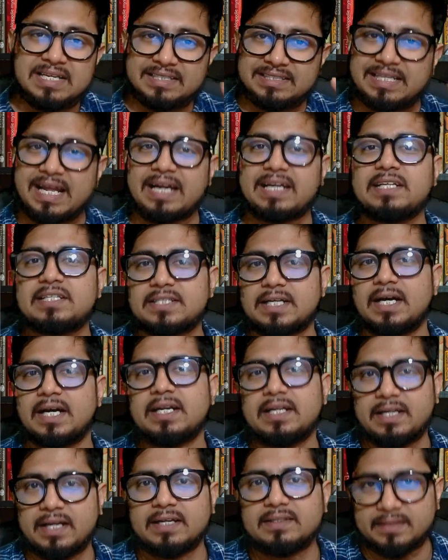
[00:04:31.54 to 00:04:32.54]
That is
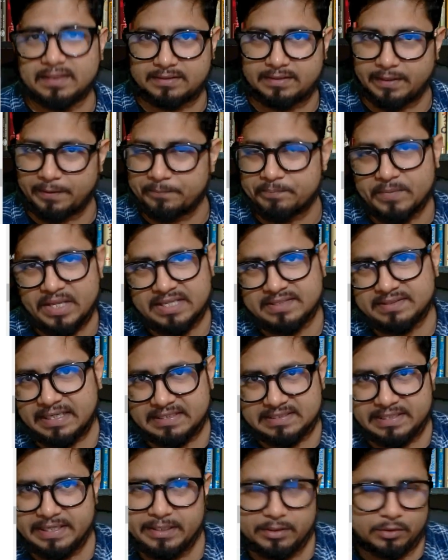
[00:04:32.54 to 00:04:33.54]
another thing that
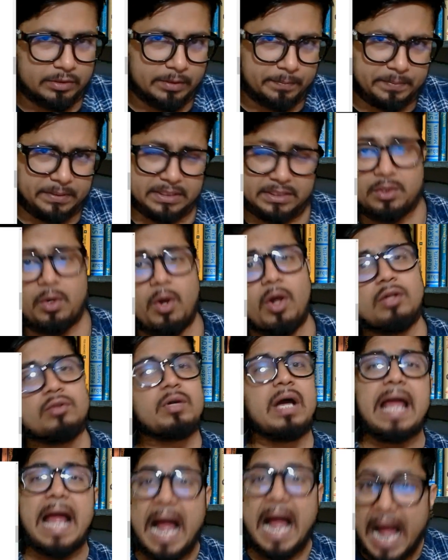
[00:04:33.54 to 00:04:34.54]
is linked to the PhD.
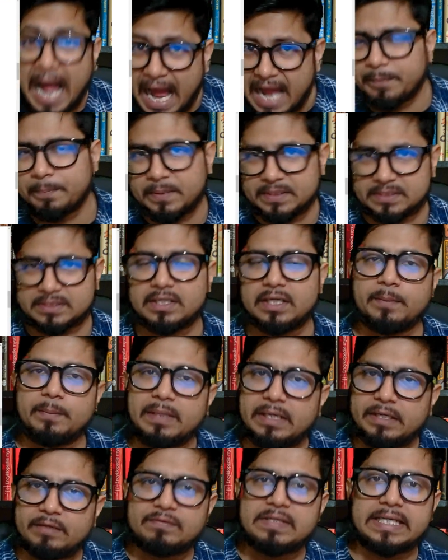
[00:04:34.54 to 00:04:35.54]
Although I, I personally
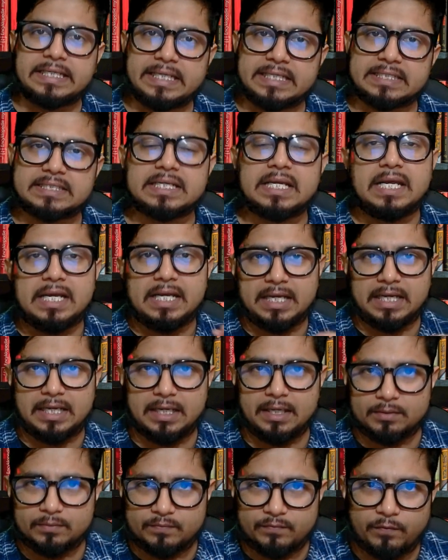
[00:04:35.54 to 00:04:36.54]
believe that, yes,
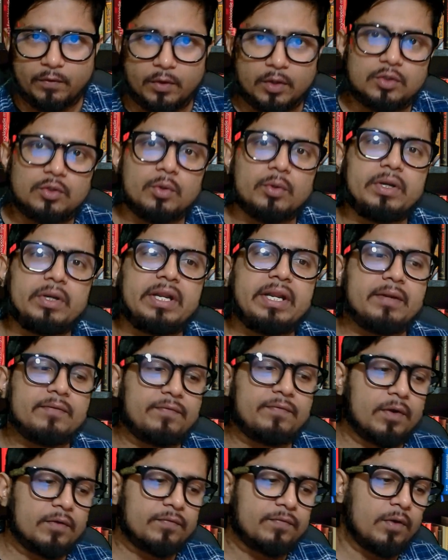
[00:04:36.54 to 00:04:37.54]
uh, for, don
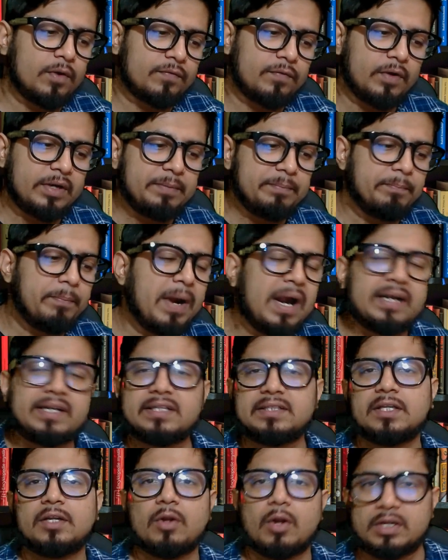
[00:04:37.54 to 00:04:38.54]
for, for, for
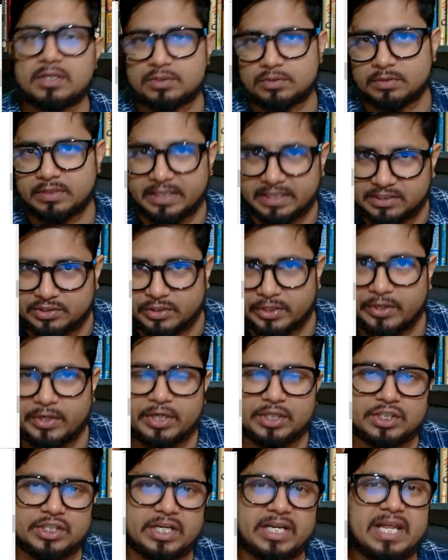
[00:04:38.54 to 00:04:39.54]
imparting the knowledge to the next
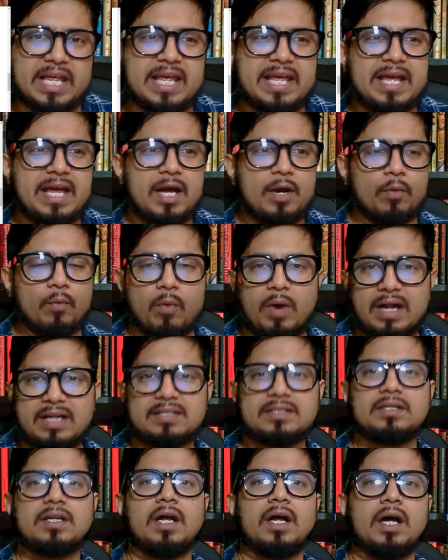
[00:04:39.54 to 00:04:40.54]
generation,
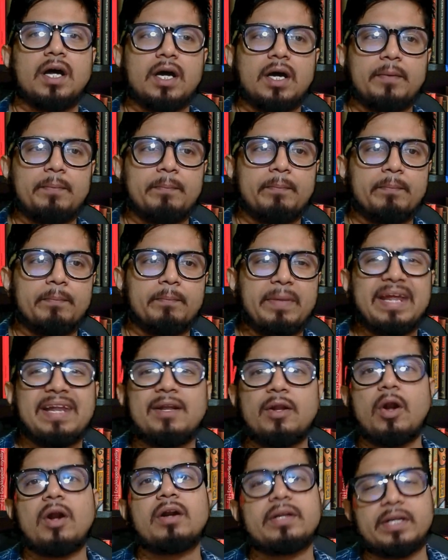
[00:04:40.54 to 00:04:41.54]
one uh, may
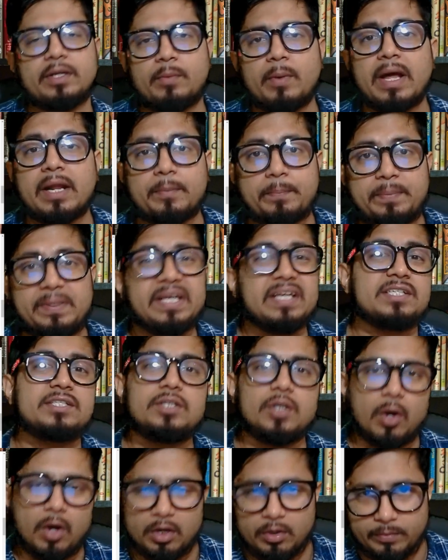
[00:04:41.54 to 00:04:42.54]
not require
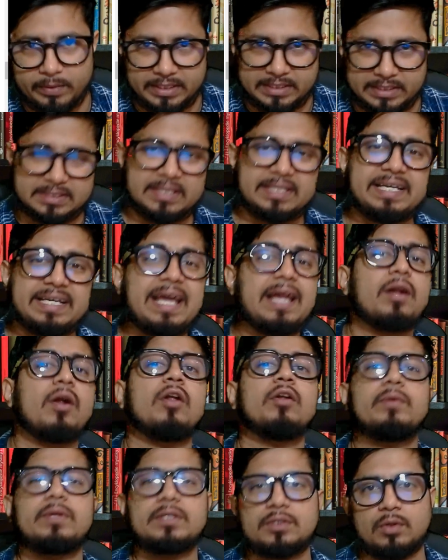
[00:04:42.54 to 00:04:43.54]
PhD always. They can
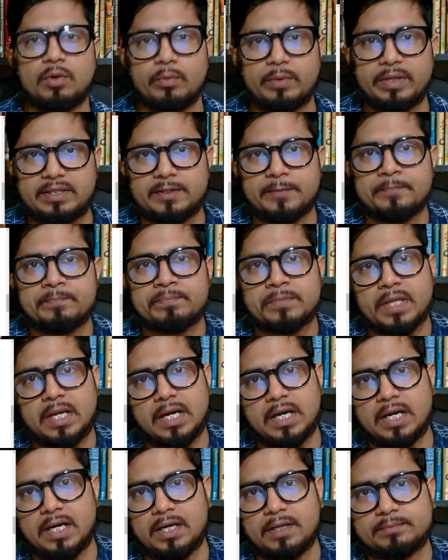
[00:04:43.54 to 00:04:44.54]
always go with
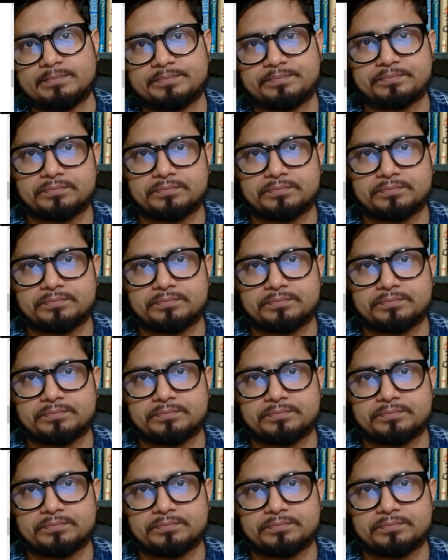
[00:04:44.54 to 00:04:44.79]
uh,